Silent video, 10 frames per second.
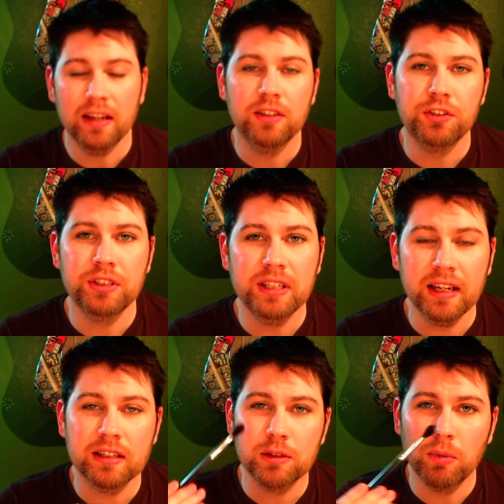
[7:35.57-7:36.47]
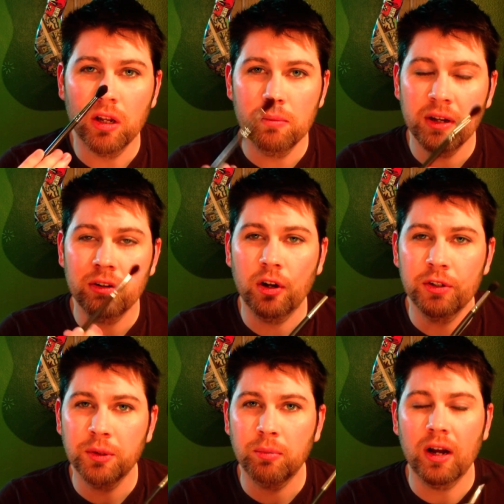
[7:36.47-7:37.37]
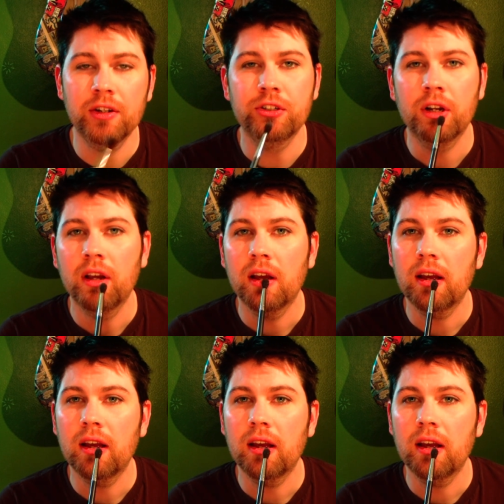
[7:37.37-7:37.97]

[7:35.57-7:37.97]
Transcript: and just take a small amount on your brush